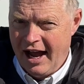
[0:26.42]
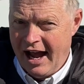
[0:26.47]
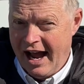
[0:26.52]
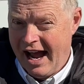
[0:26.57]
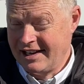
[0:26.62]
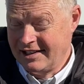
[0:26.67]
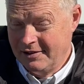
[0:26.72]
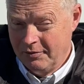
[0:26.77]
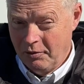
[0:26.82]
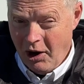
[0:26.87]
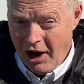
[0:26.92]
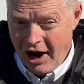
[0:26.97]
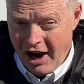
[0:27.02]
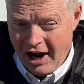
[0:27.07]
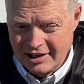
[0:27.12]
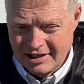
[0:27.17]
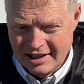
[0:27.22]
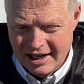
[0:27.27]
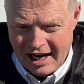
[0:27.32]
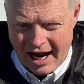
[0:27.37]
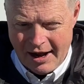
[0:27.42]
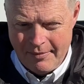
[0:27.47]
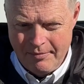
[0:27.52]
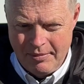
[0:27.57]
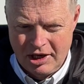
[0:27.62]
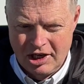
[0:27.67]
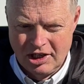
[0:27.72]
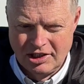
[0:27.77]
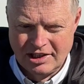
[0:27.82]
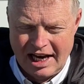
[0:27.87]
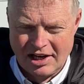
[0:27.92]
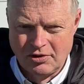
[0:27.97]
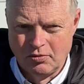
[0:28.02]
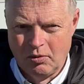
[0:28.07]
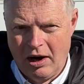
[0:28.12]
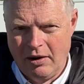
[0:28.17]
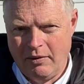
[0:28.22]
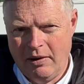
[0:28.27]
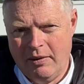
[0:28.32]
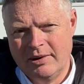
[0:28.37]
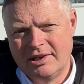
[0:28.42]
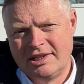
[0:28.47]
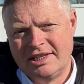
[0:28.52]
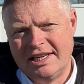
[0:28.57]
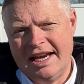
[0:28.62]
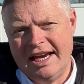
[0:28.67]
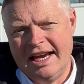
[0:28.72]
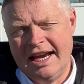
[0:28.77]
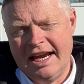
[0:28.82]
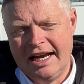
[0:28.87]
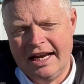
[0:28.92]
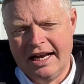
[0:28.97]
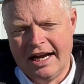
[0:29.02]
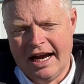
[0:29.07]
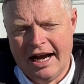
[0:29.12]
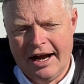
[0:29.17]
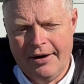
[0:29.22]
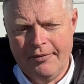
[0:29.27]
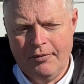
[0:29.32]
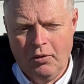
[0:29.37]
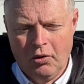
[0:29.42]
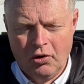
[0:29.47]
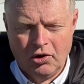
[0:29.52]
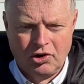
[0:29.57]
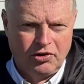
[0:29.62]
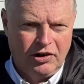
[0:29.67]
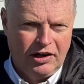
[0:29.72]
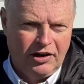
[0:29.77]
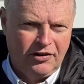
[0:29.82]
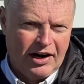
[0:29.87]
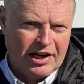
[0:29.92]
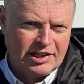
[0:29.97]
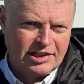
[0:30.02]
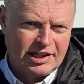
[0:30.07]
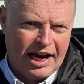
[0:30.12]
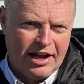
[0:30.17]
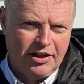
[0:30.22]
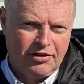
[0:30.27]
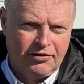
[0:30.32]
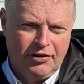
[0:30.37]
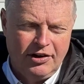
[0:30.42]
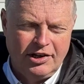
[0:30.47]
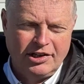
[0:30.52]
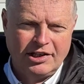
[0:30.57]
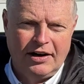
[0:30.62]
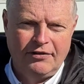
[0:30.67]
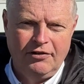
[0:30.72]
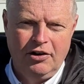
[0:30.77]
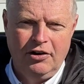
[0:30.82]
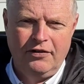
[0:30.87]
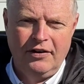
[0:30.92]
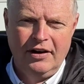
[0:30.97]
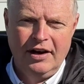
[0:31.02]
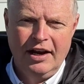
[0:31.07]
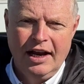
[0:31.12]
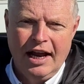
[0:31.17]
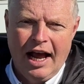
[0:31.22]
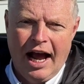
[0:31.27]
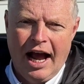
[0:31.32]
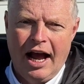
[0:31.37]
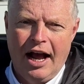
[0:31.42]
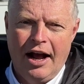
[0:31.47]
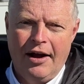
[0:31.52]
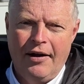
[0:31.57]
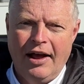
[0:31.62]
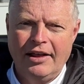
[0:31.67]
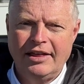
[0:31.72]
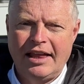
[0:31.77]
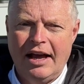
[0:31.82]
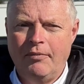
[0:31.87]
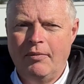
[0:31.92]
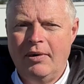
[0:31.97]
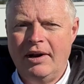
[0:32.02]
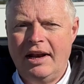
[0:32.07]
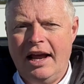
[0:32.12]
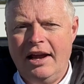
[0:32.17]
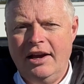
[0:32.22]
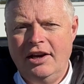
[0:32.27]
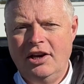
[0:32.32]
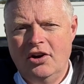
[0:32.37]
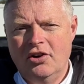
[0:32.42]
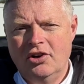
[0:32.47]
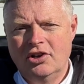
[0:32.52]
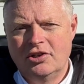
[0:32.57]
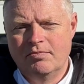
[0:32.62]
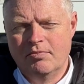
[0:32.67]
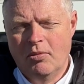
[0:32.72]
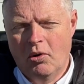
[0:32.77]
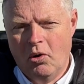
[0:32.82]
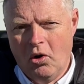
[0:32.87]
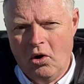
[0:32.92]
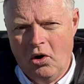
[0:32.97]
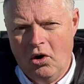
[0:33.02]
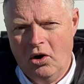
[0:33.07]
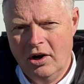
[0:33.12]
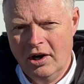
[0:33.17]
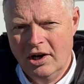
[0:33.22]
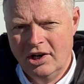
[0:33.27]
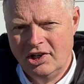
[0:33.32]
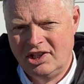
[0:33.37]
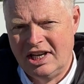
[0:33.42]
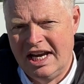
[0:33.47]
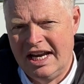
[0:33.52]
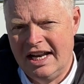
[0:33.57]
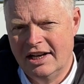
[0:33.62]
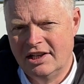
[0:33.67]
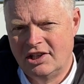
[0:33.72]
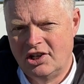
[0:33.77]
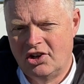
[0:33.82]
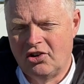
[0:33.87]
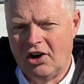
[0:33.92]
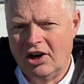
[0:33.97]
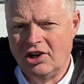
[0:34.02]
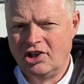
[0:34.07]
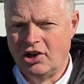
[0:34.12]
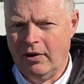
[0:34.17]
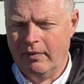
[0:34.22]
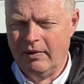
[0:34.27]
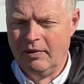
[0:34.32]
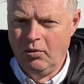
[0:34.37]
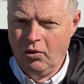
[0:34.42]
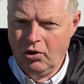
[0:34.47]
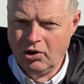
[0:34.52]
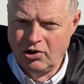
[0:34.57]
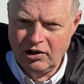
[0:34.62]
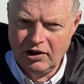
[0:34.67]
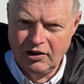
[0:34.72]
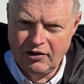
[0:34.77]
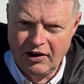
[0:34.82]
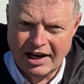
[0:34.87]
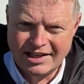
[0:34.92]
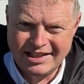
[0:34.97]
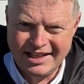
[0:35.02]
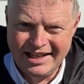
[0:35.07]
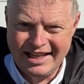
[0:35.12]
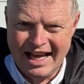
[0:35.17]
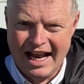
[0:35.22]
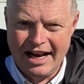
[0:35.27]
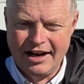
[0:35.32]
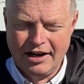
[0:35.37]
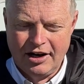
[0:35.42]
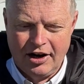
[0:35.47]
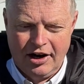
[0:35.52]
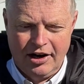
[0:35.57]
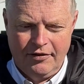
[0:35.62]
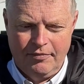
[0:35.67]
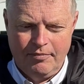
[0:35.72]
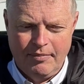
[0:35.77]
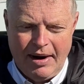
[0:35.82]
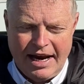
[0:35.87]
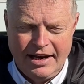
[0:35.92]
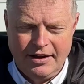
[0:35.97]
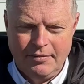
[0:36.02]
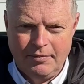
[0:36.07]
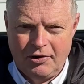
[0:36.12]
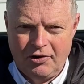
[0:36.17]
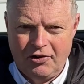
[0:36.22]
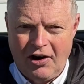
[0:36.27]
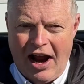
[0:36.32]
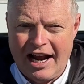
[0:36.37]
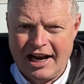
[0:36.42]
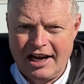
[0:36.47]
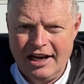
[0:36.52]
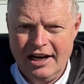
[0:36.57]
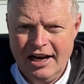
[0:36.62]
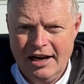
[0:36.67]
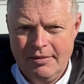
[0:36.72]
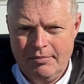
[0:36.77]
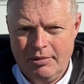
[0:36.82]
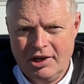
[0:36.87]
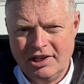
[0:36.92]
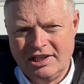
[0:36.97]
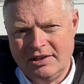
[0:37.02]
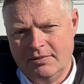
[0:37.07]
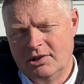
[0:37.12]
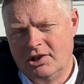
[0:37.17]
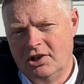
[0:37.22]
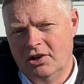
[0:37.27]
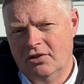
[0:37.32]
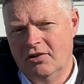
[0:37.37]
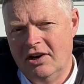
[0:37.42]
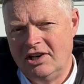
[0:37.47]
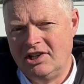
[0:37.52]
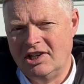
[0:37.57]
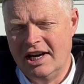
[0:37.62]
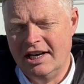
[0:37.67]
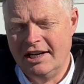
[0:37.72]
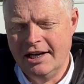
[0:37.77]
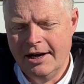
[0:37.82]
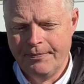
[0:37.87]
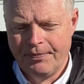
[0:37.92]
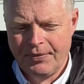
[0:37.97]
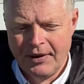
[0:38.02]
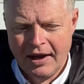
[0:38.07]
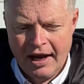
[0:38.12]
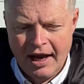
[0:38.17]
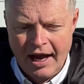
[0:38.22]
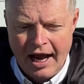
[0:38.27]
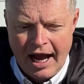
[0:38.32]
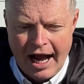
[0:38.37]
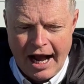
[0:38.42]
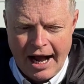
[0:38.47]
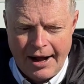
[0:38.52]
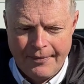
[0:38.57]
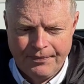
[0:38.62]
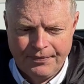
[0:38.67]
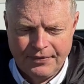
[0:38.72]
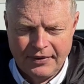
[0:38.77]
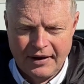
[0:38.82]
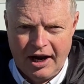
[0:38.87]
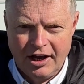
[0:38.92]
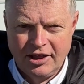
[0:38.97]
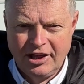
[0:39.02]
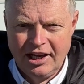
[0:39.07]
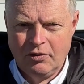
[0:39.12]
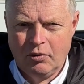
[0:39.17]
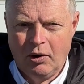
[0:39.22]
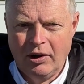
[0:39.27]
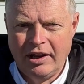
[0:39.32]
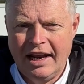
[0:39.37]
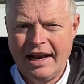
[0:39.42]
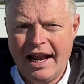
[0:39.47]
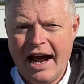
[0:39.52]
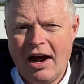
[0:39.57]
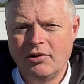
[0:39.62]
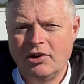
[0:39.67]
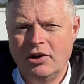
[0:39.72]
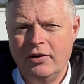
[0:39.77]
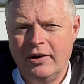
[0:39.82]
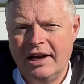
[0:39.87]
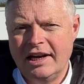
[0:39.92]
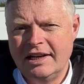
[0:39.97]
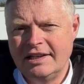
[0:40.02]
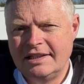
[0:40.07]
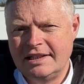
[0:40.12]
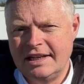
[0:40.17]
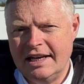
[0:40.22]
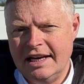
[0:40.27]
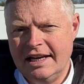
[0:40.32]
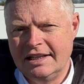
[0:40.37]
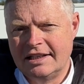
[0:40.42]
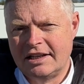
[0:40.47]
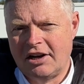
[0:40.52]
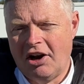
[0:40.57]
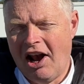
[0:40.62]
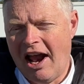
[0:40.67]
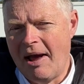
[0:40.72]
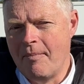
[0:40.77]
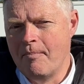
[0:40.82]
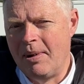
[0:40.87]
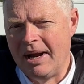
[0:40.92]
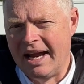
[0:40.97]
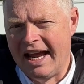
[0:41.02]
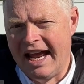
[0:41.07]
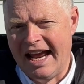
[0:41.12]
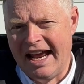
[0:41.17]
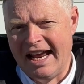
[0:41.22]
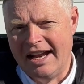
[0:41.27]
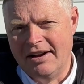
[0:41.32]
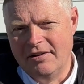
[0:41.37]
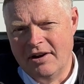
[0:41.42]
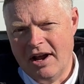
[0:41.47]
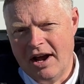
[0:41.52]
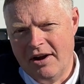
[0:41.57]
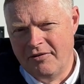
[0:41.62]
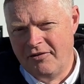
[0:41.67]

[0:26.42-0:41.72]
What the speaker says: hasn't worked, because that's why we were seeing water ingress getting through the sunroof. And then when they used more sealant to try and stop the water ingress, it then kind of made them crack because it was too rigid. I think what they're now doing is clamping it in,